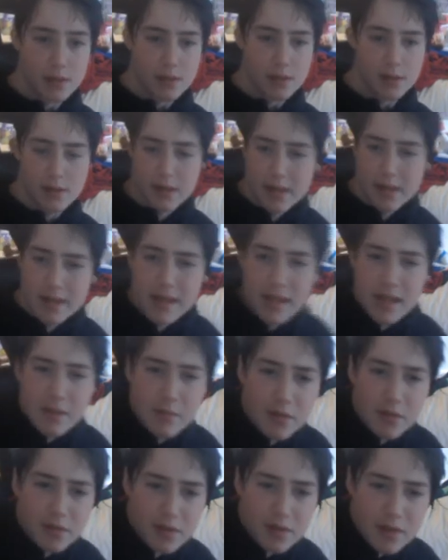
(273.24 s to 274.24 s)
Is that
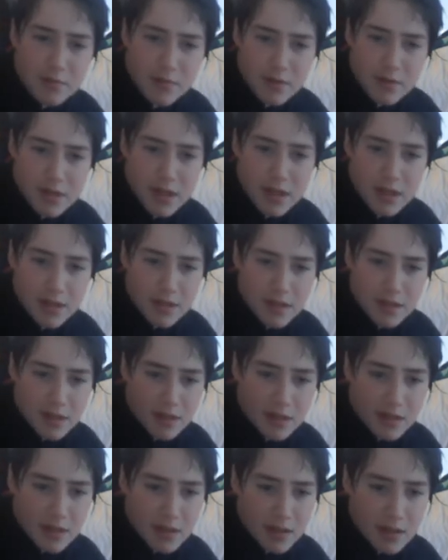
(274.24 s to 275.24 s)
imperialism or is that...
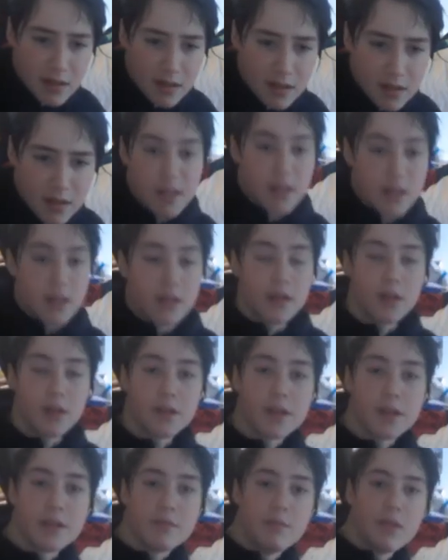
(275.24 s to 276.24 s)
No,
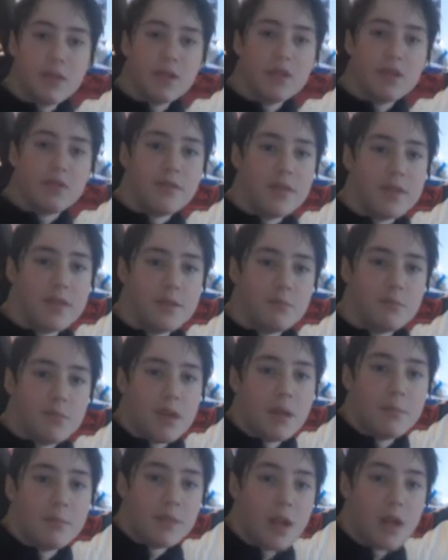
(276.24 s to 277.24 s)
that's militarism.
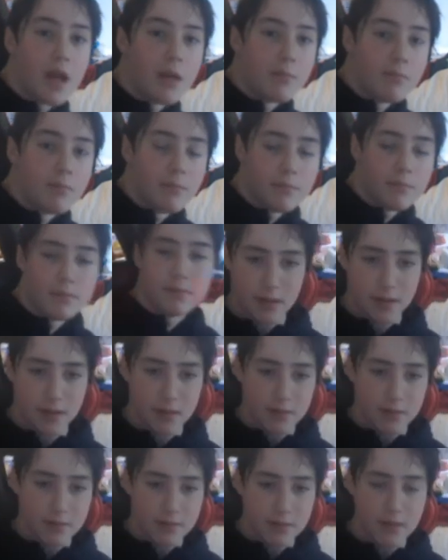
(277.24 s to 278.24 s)
I'm dumb.
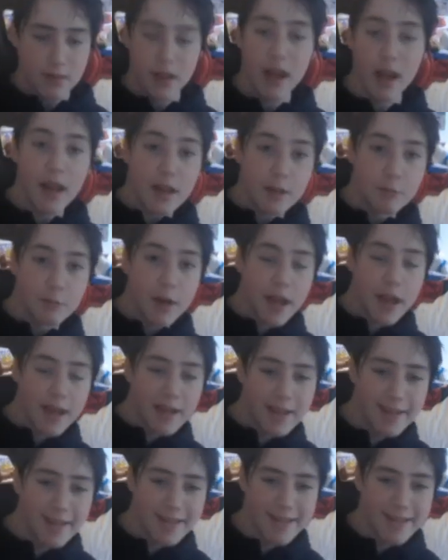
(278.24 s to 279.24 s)

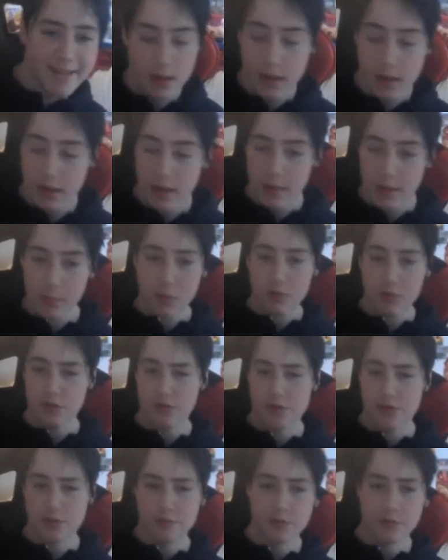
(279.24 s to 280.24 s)
Anyways, they both
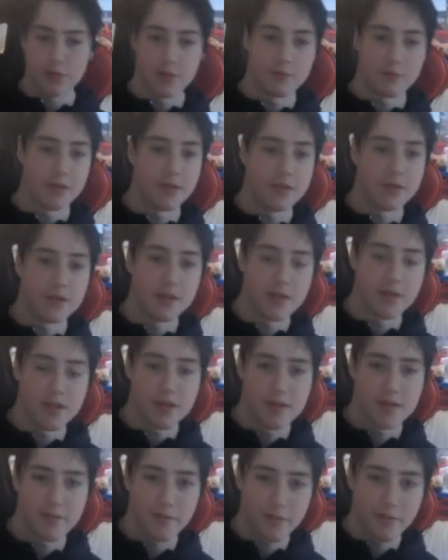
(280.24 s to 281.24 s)
just grew their military
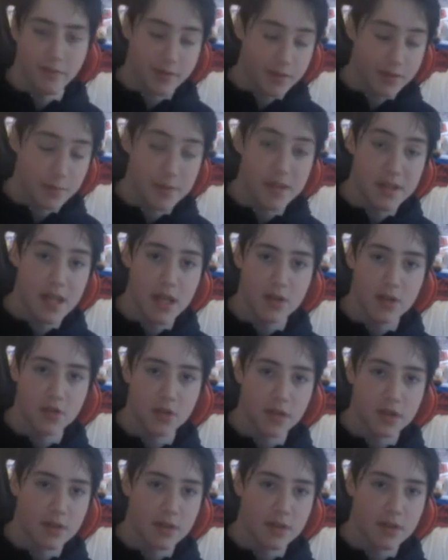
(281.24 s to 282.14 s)
substantially.